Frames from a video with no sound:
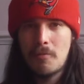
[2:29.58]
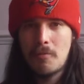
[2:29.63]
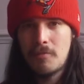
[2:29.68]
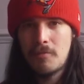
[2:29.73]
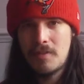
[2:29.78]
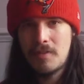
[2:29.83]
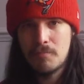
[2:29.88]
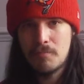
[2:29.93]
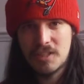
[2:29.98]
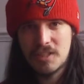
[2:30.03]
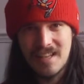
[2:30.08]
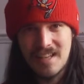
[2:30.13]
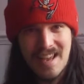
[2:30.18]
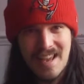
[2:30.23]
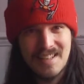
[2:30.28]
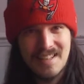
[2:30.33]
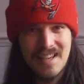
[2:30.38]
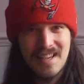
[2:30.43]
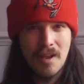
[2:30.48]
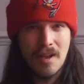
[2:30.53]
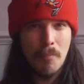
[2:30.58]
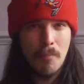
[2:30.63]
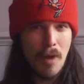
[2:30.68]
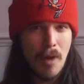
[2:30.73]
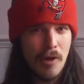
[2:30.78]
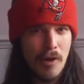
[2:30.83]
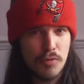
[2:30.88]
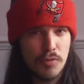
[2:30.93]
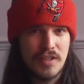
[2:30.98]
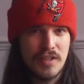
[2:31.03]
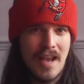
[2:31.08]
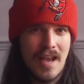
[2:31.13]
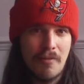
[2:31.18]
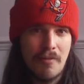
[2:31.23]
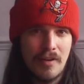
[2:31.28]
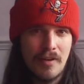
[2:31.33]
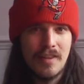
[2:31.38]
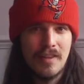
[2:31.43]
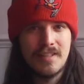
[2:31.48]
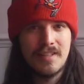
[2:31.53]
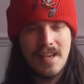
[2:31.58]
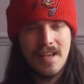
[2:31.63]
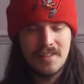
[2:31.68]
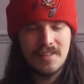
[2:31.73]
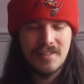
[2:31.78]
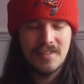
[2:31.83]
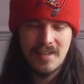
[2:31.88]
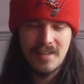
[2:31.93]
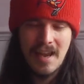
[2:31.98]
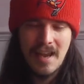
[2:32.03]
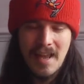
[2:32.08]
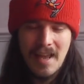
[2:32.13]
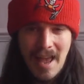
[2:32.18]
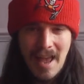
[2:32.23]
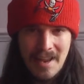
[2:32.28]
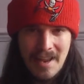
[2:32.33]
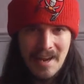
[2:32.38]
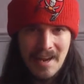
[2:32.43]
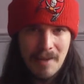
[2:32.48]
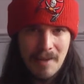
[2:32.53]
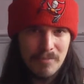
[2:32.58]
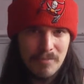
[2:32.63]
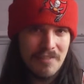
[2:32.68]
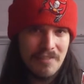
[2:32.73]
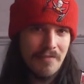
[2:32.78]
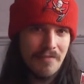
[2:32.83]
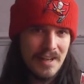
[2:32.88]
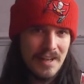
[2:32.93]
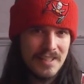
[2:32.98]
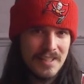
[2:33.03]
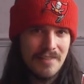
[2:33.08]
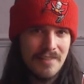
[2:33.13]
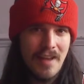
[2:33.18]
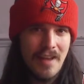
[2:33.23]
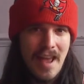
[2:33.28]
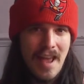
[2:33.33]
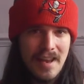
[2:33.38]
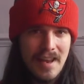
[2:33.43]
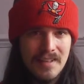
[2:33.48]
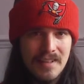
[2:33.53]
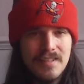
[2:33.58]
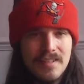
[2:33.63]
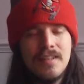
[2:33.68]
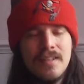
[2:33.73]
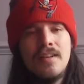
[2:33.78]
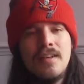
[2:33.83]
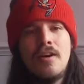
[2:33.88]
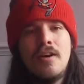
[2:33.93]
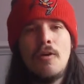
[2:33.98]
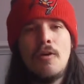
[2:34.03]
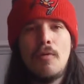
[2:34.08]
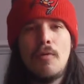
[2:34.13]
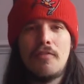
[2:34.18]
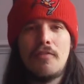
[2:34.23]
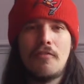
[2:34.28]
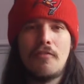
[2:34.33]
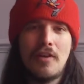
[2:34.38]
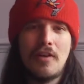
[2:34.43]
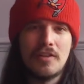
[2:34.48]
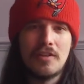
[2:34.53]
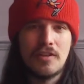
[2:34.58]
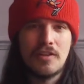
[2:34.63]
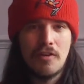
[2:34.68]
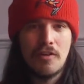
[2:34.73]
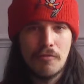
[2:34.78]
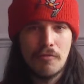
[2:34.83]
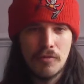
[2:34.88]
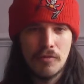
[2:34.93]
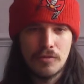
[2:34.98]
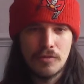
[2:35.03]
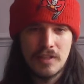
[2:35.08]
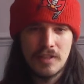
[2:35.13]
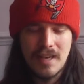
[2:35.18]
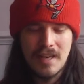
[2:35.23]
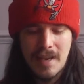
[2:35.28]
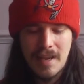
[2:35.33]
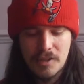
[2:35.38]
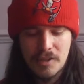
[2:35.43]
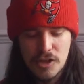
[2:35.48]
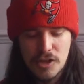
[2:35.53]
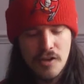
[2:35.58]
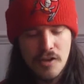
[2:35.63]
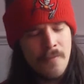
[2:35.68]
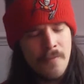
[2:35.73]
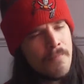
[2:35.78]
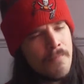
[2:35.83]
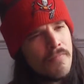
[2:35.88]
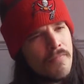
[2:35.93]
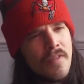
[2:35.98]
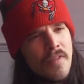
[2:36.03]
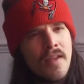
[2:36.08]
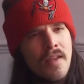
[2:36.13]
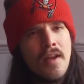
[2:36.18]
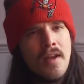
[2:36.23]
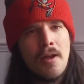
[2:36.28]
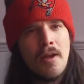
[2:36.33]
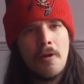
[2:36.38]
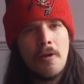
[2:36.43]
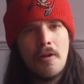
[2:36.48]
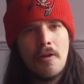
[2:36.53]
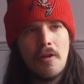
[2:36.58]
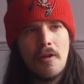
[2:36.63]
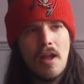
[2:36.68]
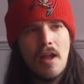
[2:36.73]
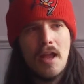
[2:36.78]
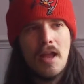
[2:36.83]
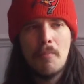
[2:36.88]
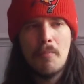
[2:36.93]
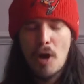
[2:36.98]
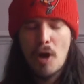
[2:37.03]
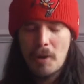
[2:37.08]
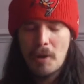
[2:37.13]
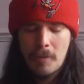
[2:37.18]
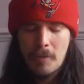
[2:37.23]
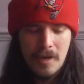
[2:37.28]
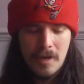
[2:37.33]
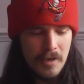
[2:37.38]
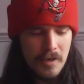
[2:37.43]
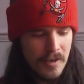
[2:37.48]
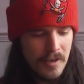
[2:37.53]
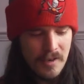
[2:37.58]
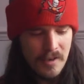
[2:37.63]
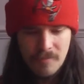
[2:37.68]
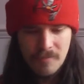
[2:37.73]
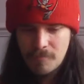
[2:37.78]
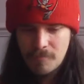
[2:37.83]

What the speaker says: them selecting Myles Garrett, the Texas A&M defensive end, with the first overall selection. In my opinion,